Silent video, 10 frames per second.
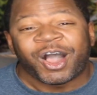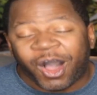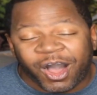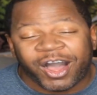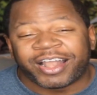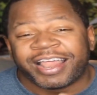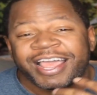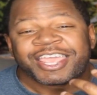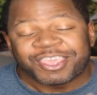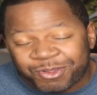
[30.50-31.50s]
on
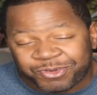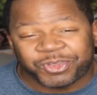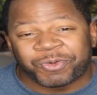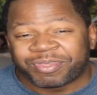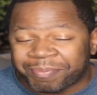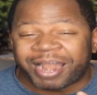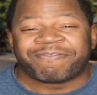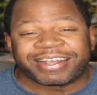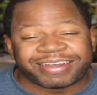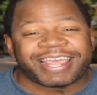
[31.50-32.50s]
YouTube. As a matter of
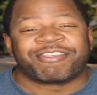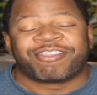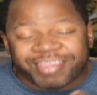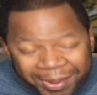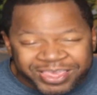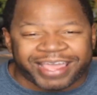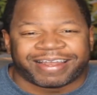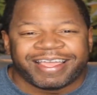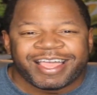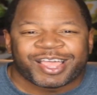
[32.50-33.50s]
fact, today's subject
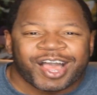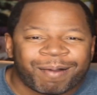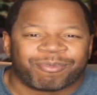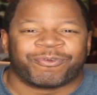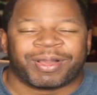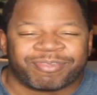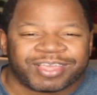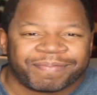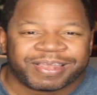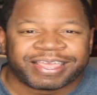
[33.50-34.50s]
comes from
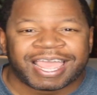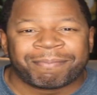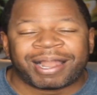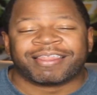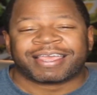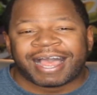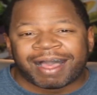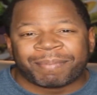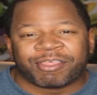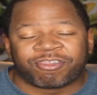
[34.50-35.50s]
something that came out of the
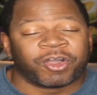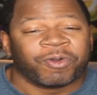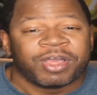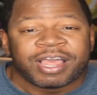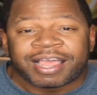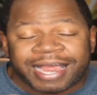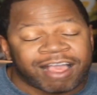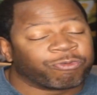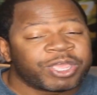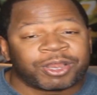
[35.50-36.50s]
comments. So
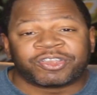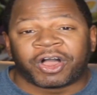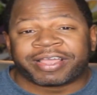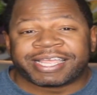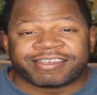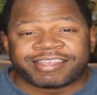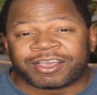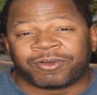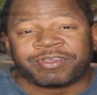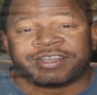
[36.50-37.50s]
guys, we are talking Tilda